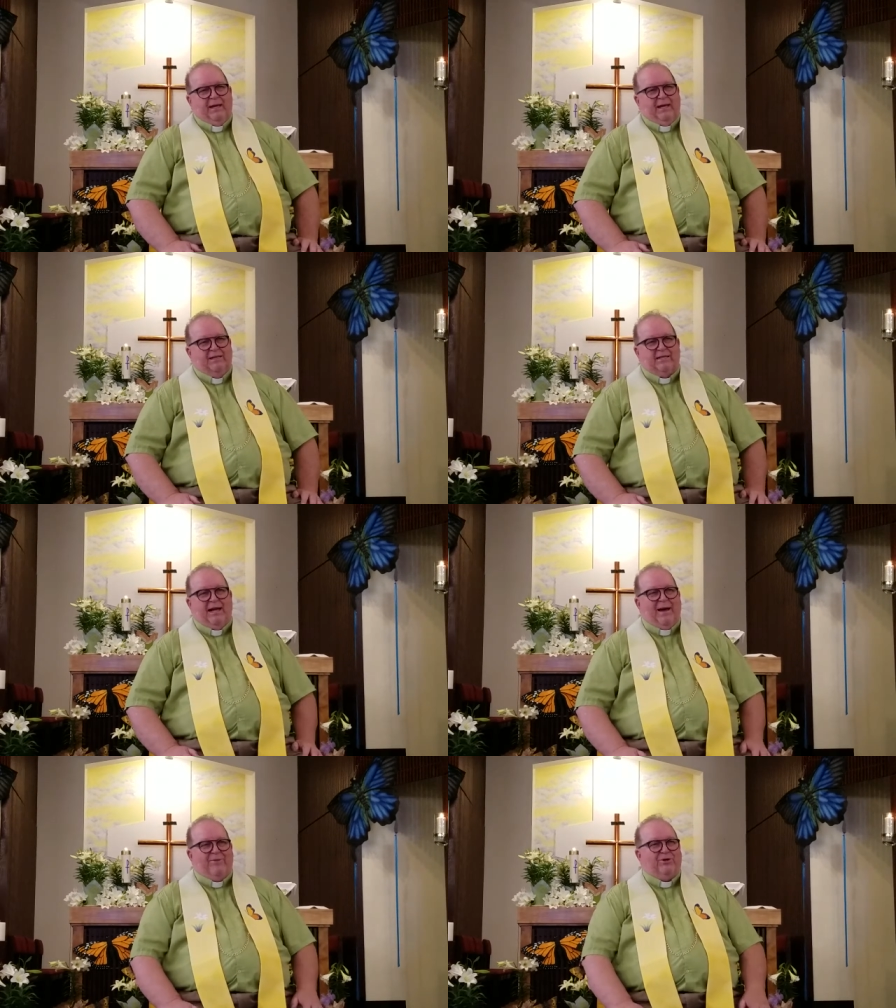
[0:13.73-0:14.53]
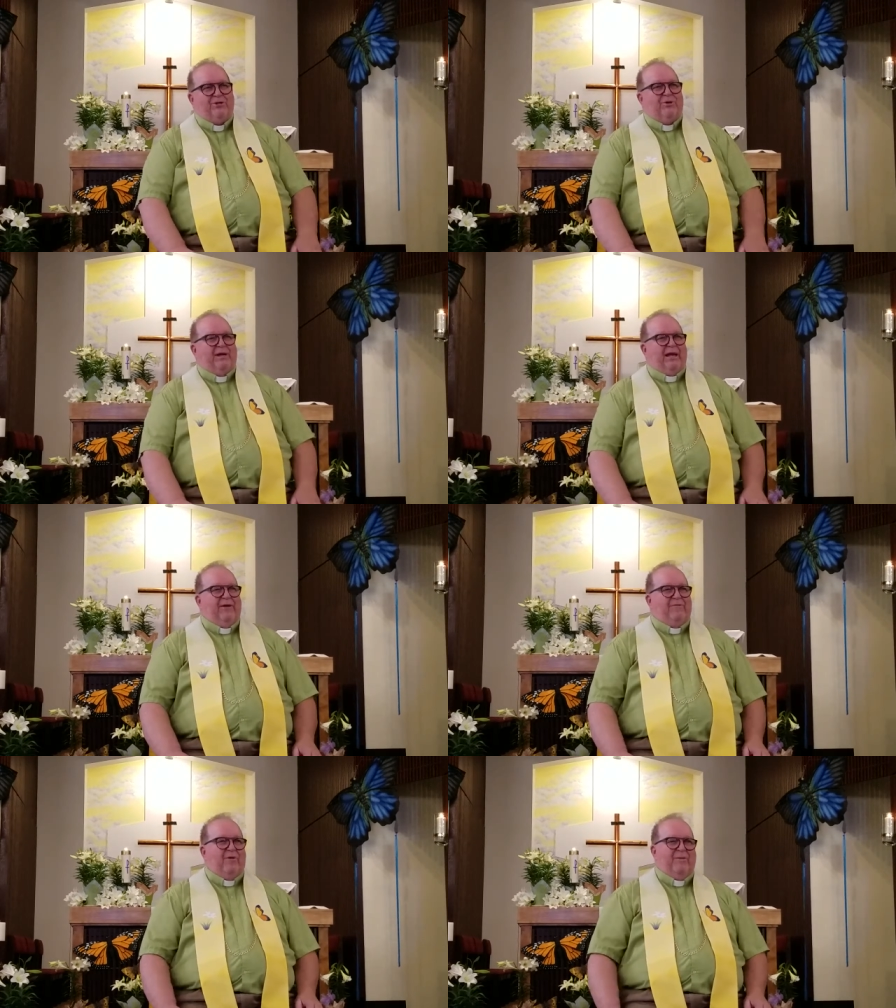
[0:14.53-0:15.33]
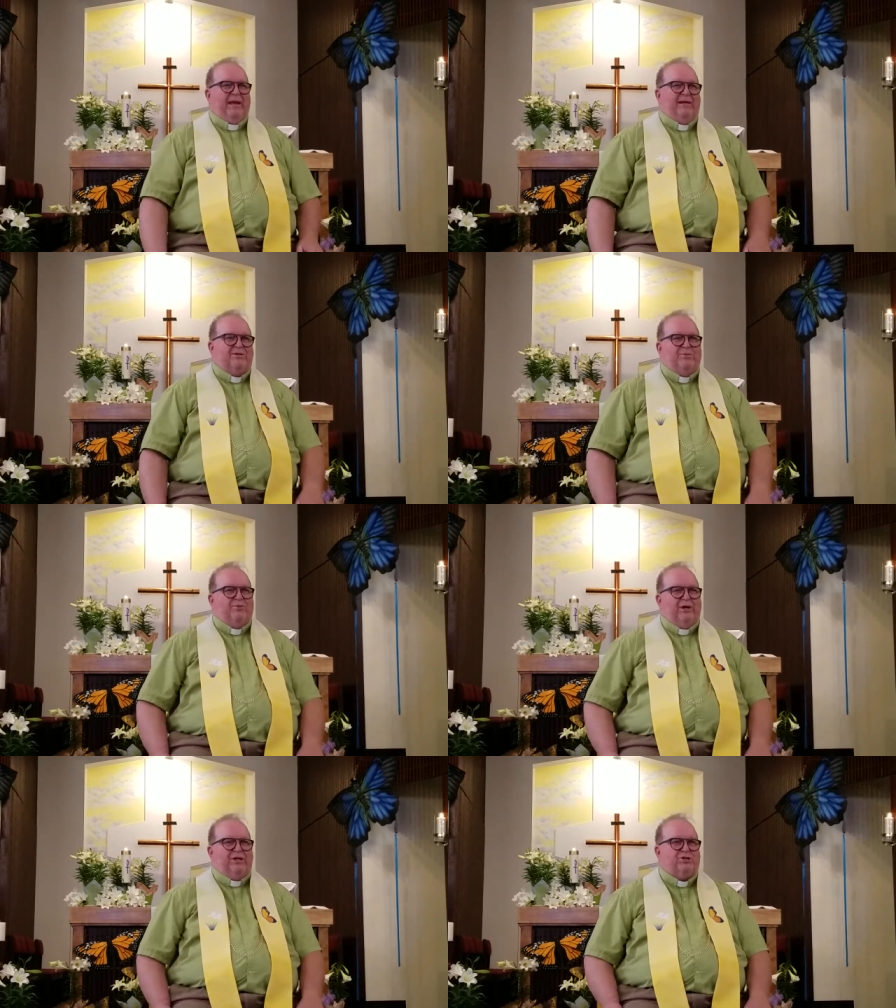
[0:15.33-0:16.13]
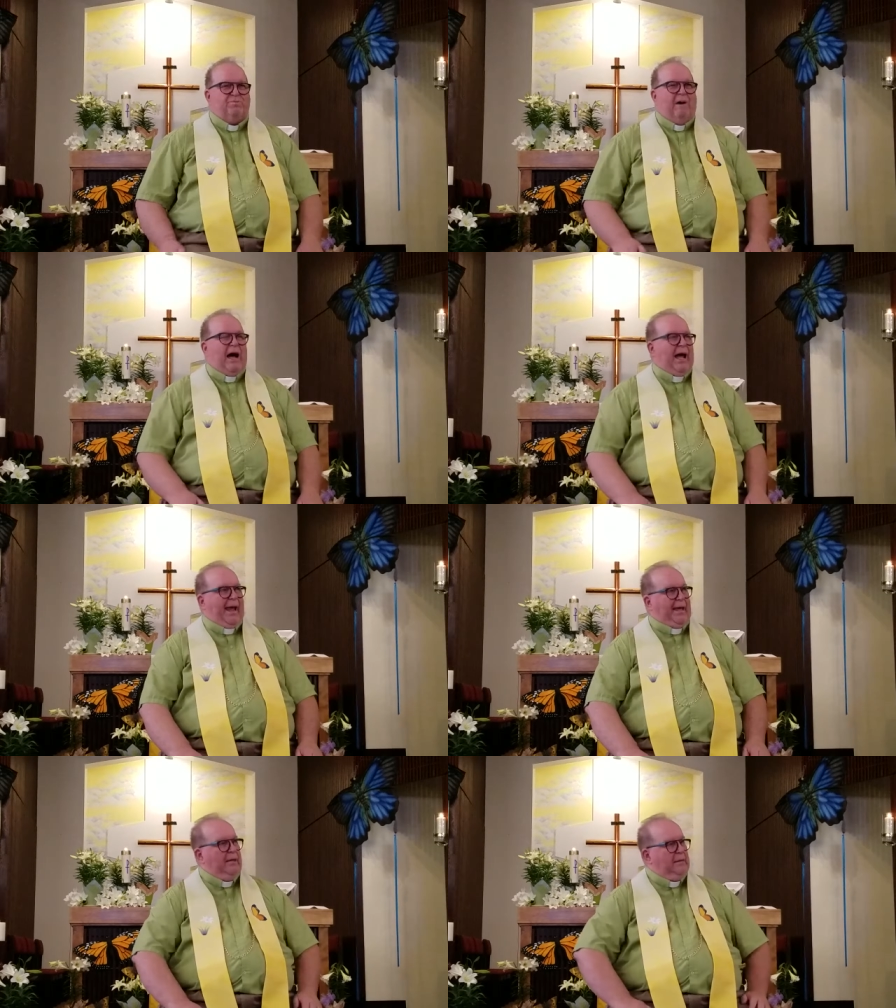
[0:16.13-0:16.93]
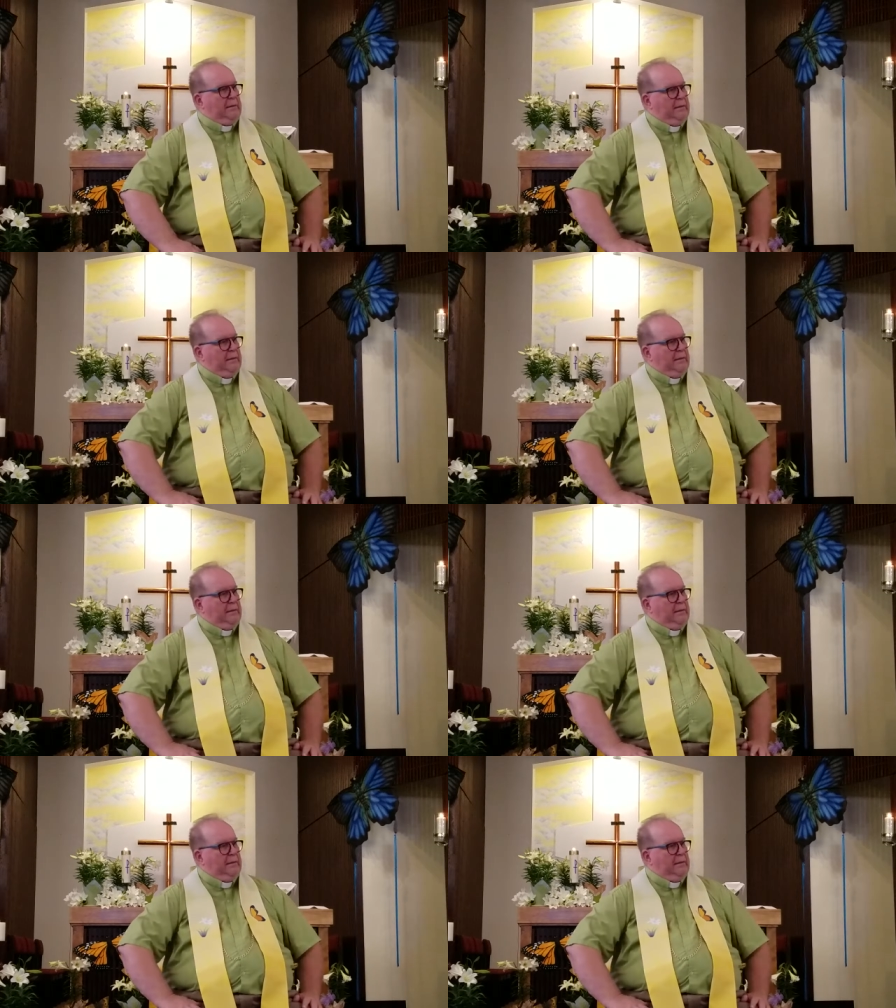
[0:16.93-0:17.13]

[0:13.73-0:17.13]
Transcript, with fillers: It is an opportunity for me to preach my